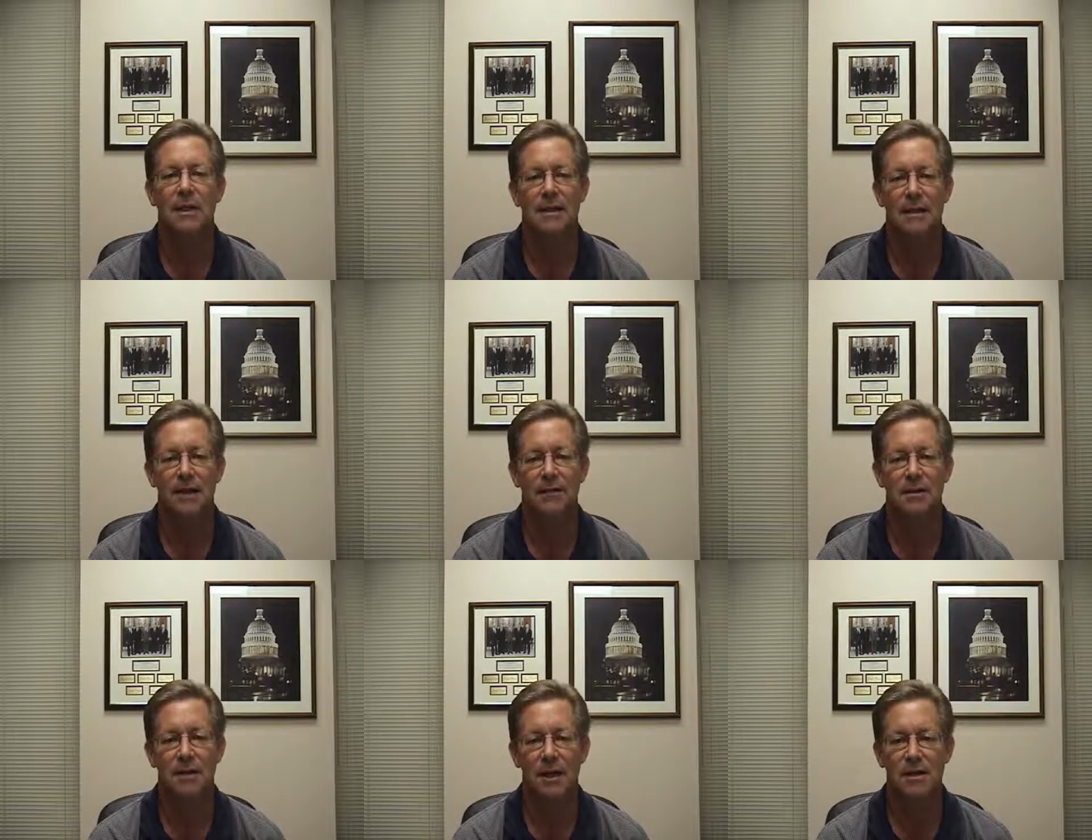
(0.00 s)
it has left
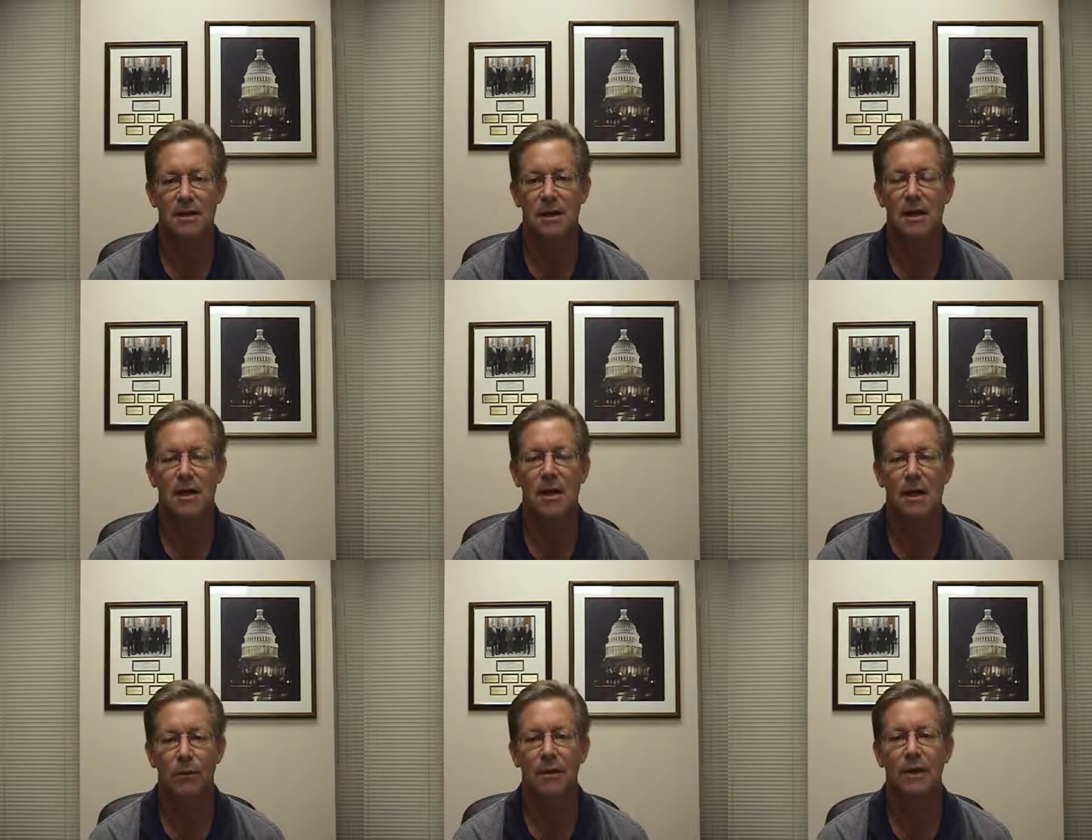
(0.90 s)
the station,
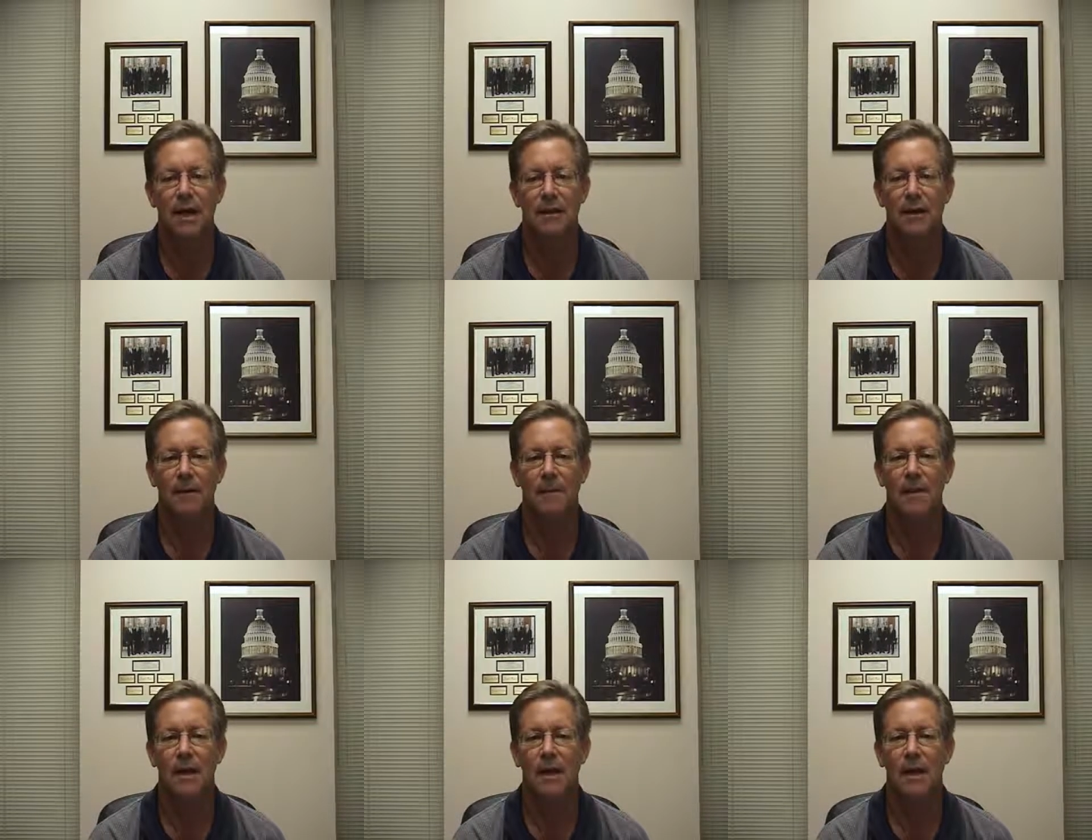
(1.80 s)
and we'll get there.